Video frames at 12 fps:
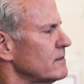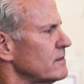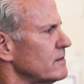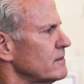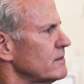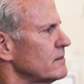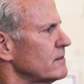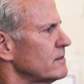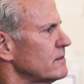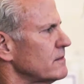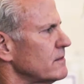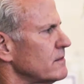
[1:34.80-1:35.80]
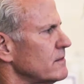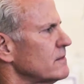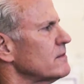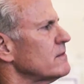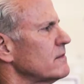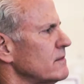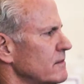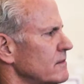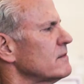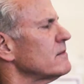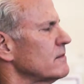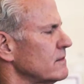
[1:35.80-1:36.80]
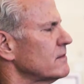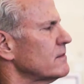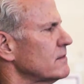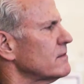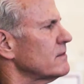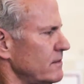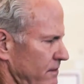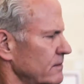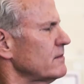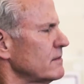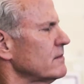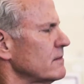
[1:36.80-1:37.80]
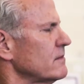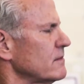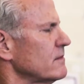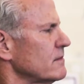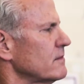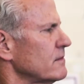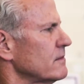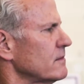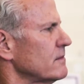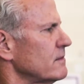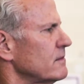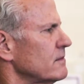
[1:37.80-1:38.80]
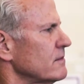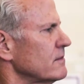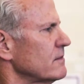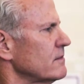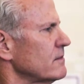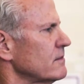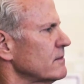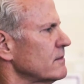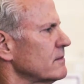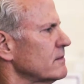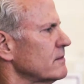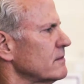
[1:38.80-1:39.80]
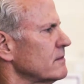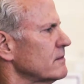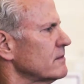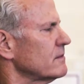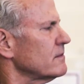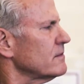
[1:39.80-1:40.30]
(not speaking)